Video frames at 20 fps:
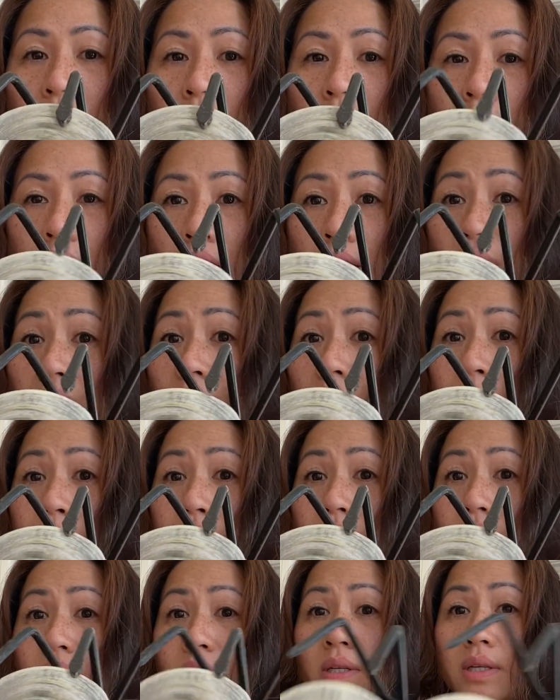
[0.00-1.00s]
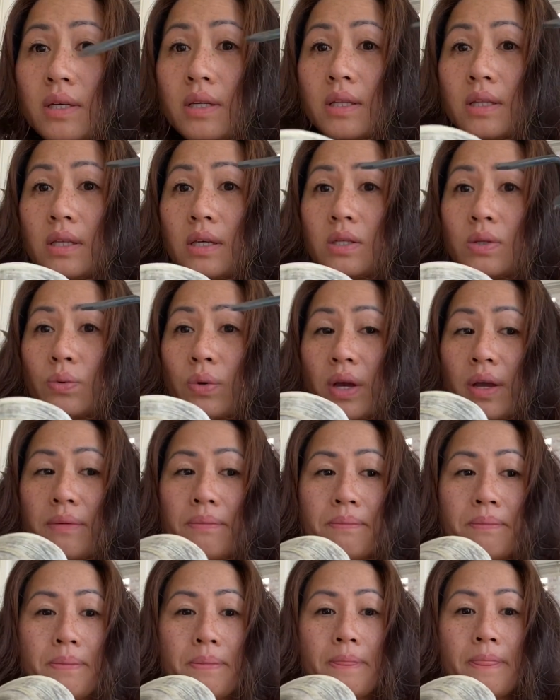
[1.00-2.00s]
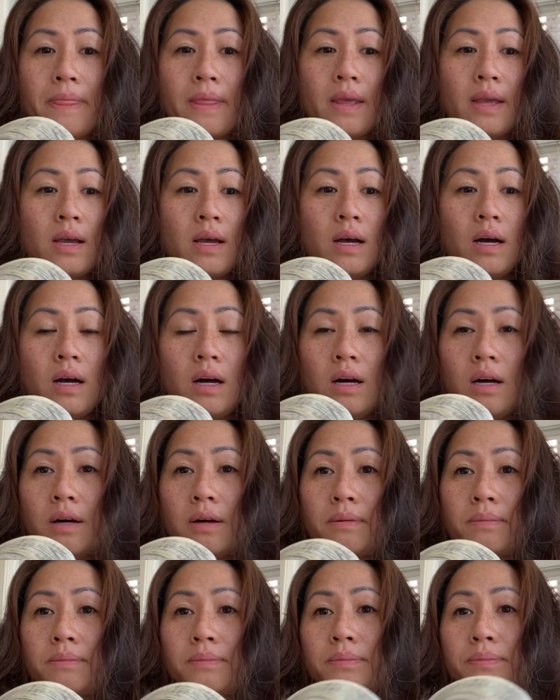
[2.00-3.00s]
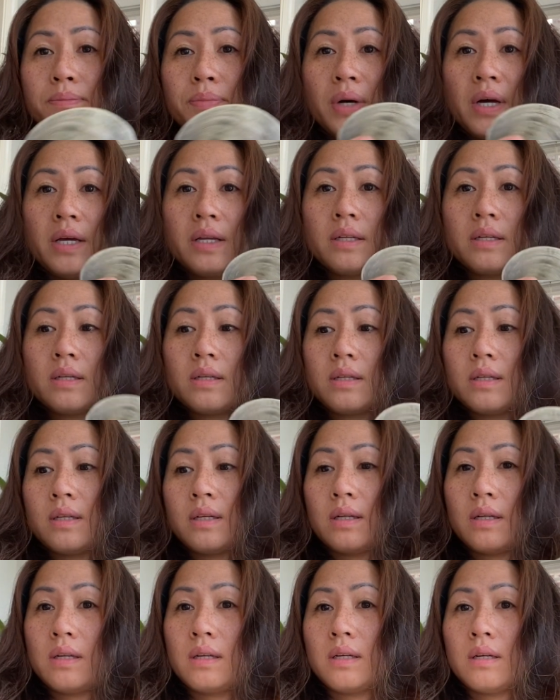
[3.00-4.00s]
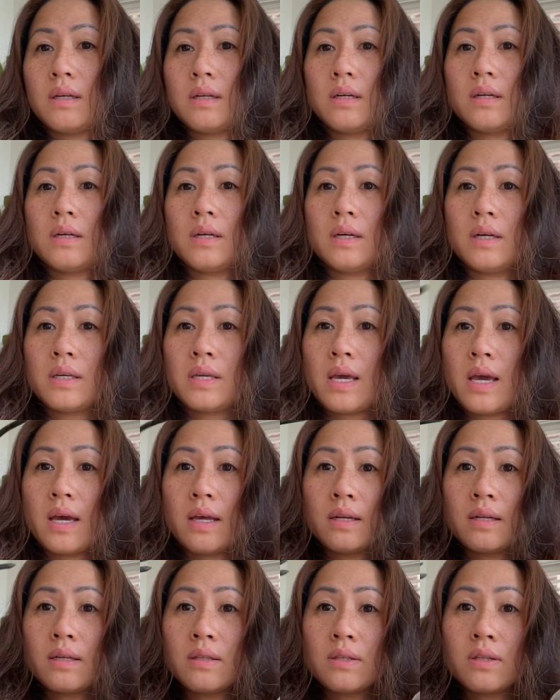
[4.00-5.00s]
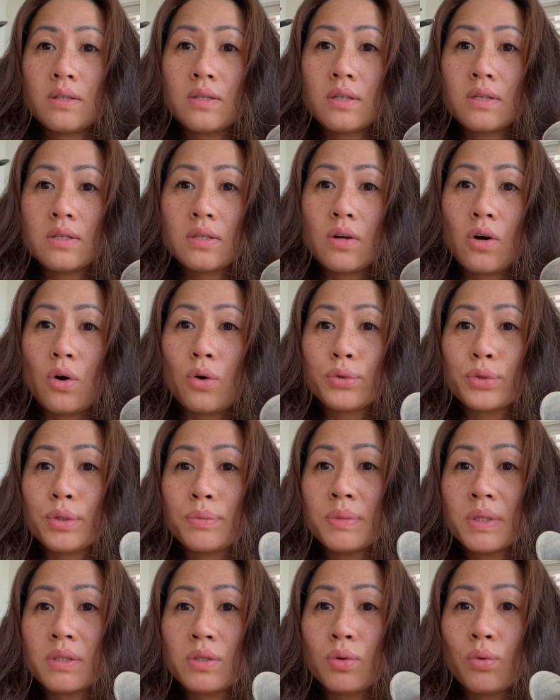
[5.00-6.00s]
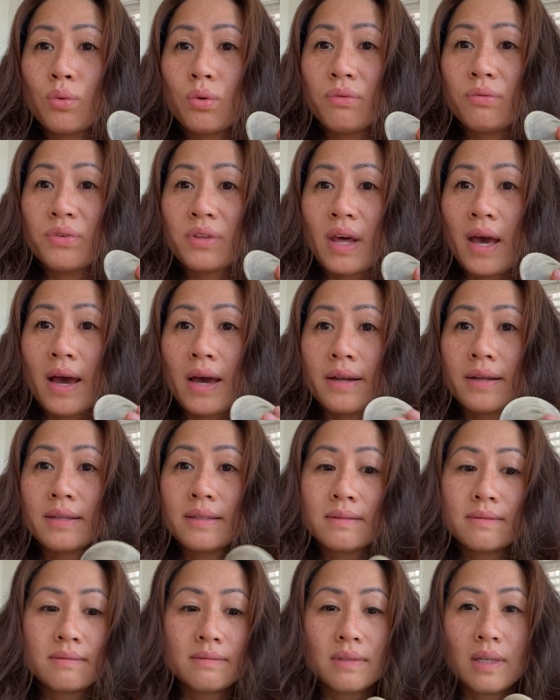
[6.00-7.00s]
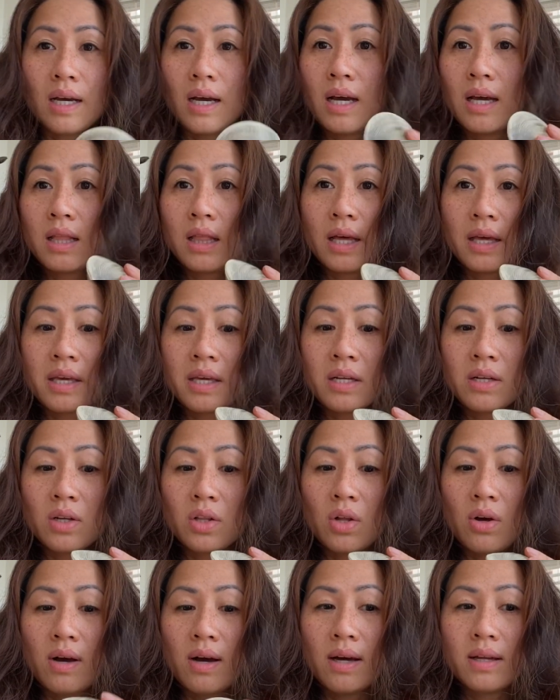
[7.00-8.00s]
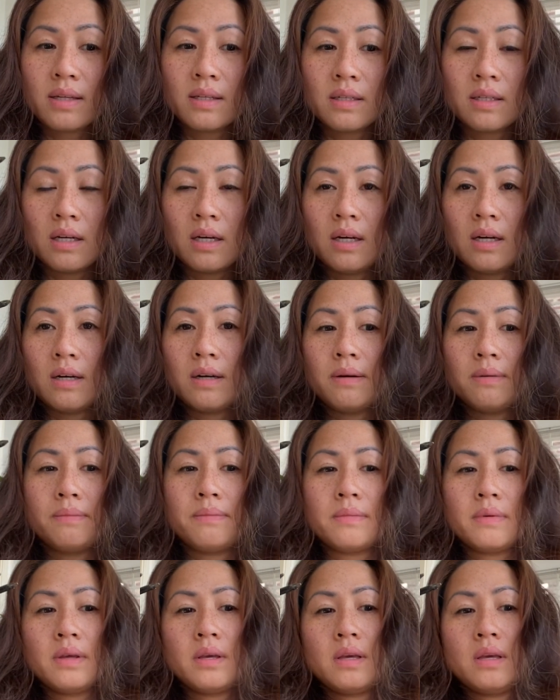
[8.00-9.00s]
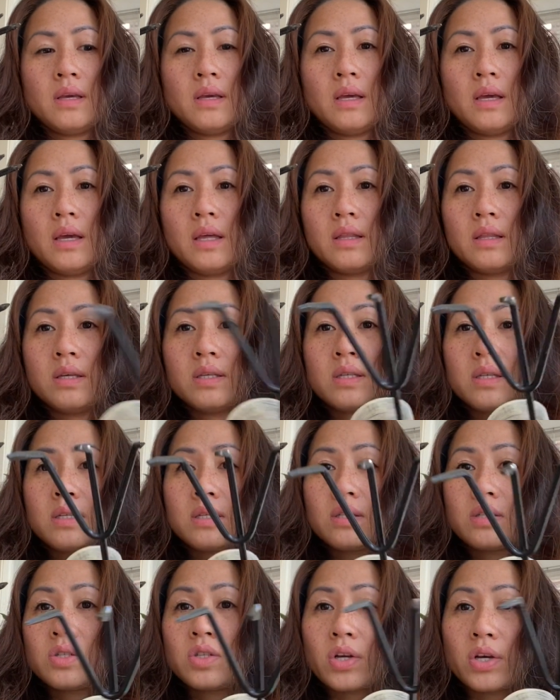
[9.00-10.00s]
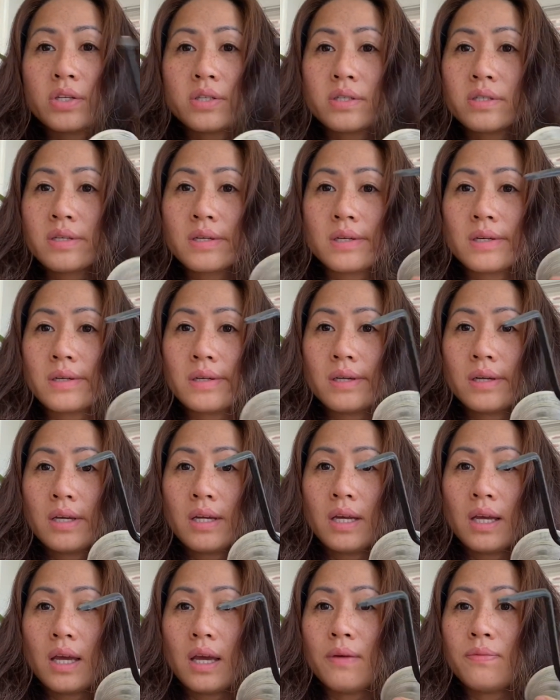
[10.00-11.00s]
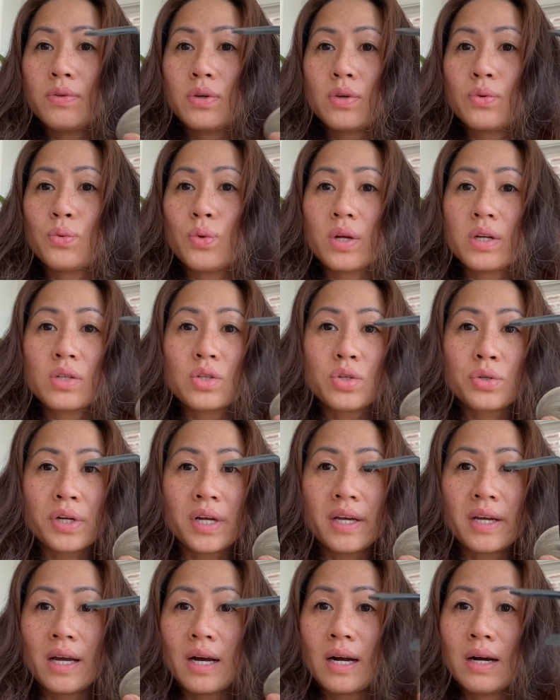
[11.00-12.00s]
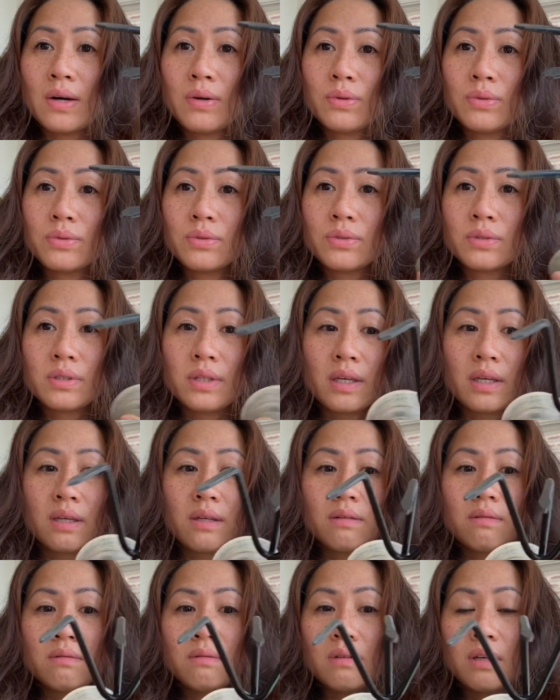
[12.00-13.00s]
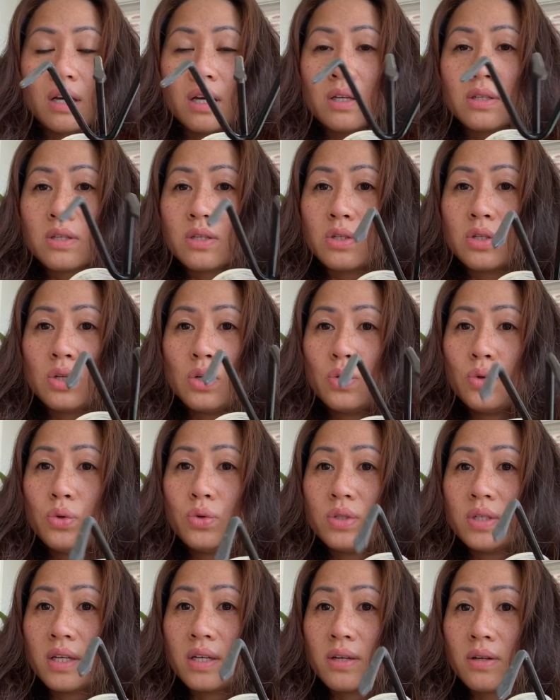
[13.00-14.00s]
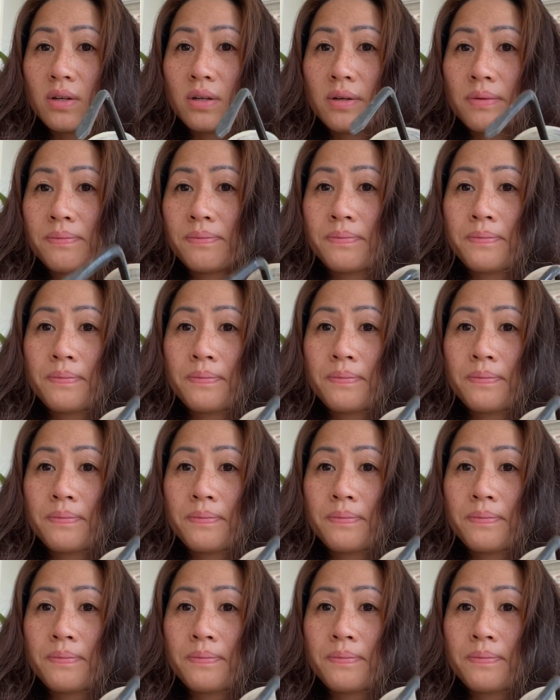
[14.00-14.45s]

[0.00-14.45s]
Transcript: clams, this way. But again, this is the ultimate tool for that. I like it a lot. And this is just, if you want to try out like as a new digger,